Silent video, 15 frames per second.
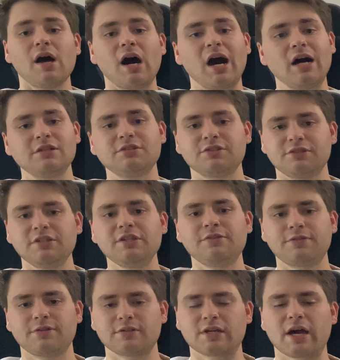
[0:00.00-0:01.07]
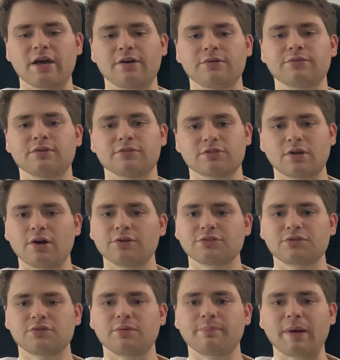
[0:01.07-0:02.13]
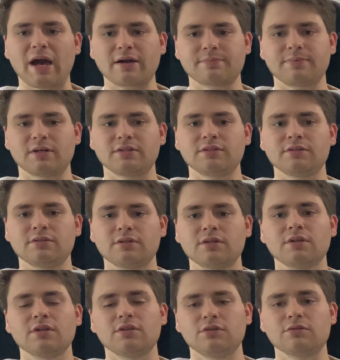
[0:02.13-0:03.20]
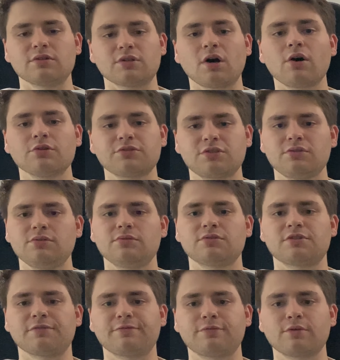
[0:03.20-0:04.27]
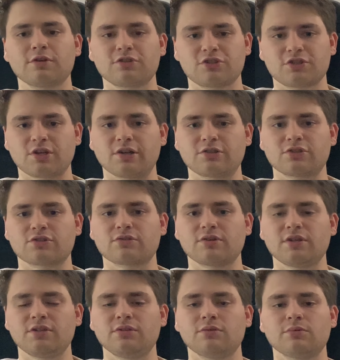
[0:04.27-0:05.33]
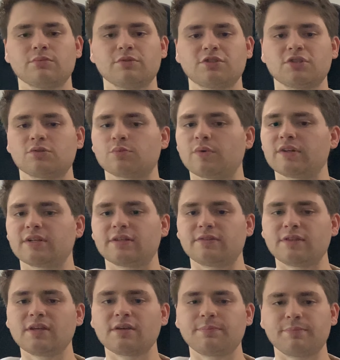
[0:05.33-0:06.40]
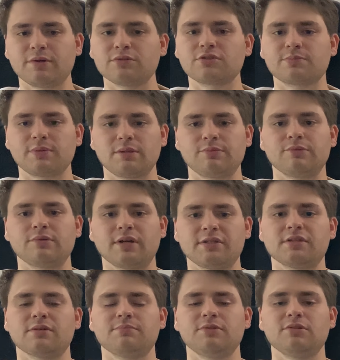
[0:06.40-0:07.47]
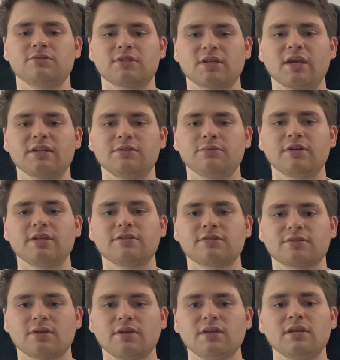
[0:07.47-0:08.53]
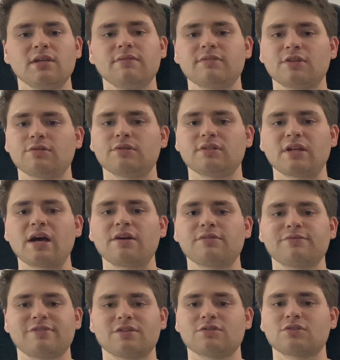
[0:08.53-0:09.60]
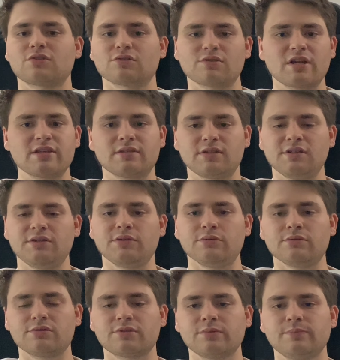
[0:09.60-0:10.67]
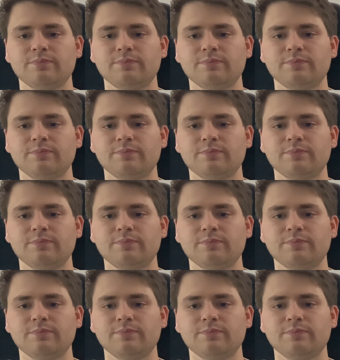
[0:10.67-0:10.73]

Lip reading: Underneath the dial, there's also a back button. You can also use the 4-inch touchscreen, which is what I think most people end up using anyways, even though the dial feels great to use.